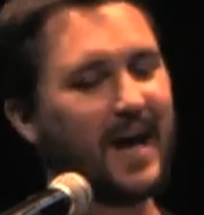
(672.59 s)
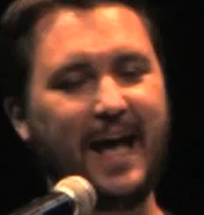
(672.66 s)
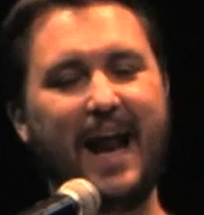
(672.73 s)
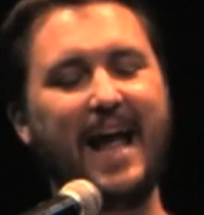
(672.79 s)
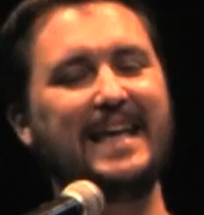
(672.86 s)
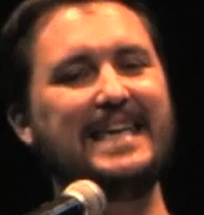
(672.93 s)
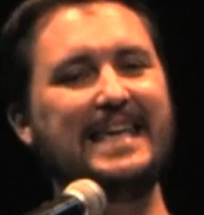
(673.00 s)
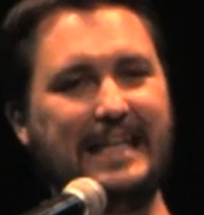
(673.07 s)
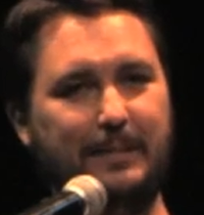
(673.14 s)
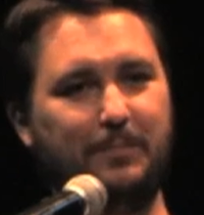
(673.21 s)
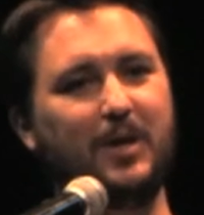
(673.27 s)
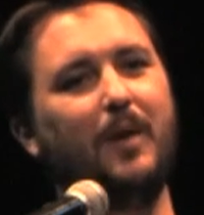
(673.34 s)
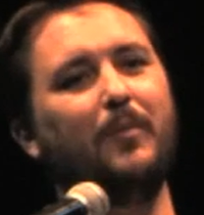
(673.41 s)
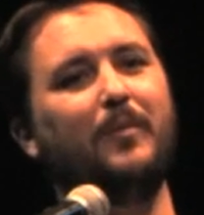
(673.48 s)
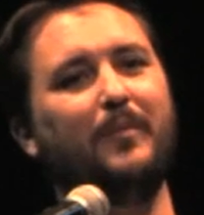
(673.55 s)
And I
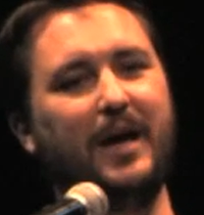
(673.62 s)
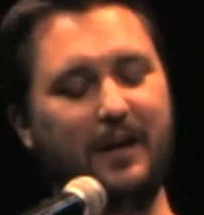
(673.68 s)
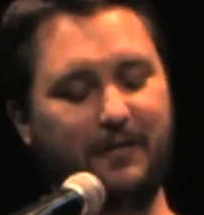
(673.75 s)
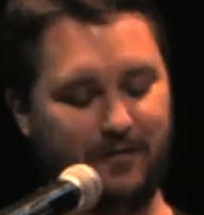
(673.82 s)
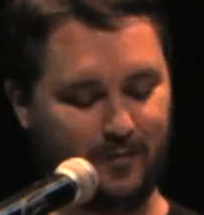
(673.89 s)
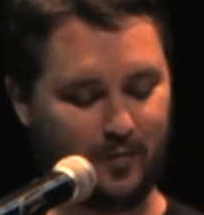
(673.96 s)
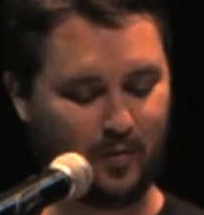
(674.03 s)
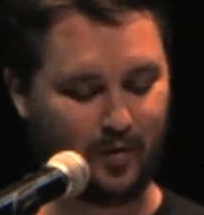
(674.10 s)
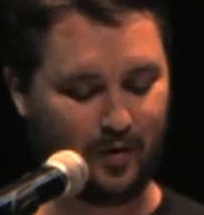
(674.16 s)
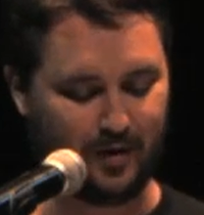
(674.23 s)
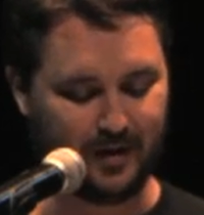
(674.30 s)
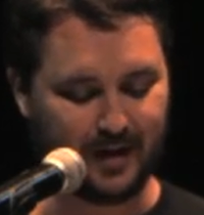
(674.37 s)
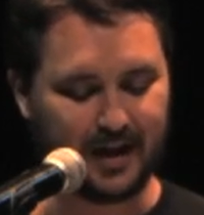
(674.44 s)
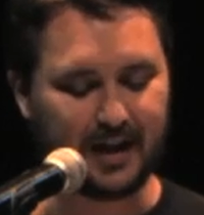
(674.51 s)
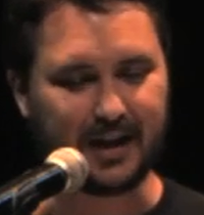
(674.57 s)
keep coming back for
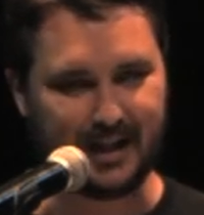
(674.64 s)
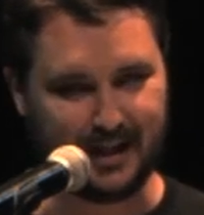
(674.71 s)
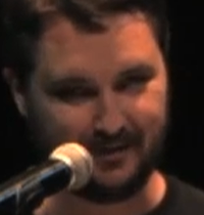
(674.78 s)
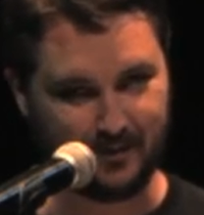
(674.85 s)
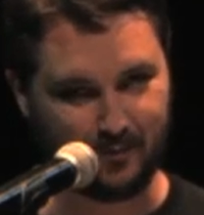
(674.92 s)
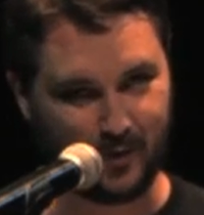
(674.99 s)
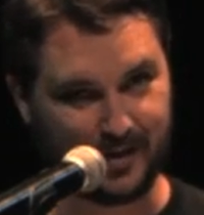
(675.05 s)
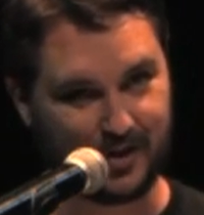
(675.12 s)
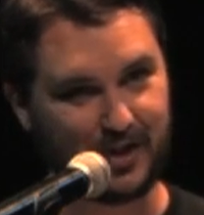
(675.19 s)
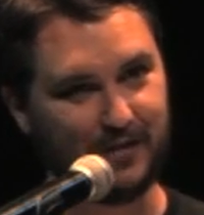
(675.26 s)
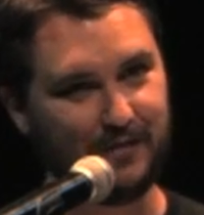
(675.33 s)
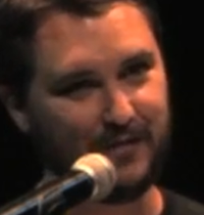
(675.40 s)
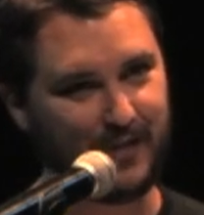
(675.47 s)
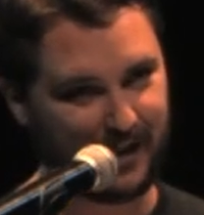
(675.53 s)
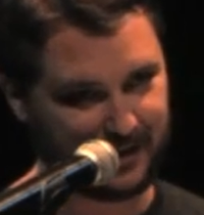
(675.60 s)
more, even when
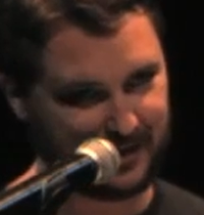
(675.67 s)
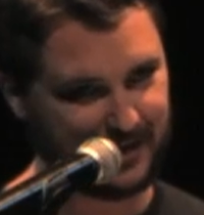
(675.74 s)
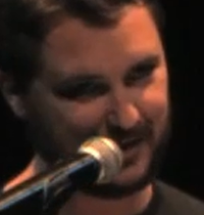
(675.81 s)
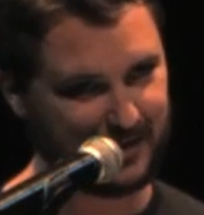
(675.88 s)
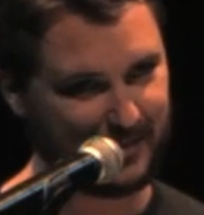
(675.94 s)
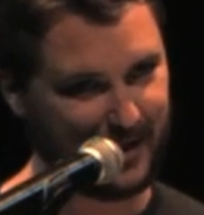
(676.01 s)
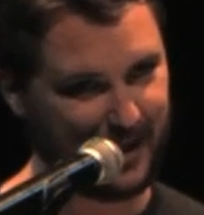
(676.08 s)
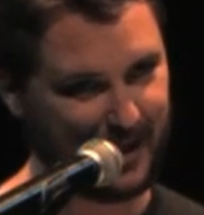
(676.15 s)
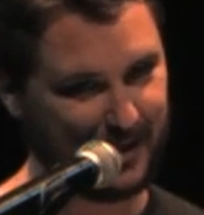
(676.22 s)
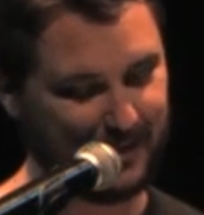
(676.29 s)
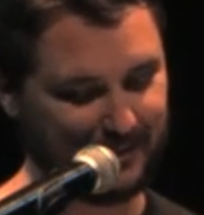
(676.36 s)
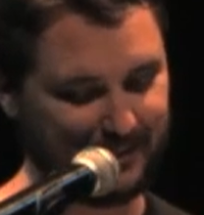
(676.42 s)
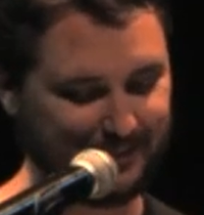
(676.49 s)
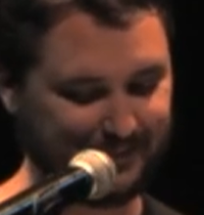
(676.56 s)
she vixes me.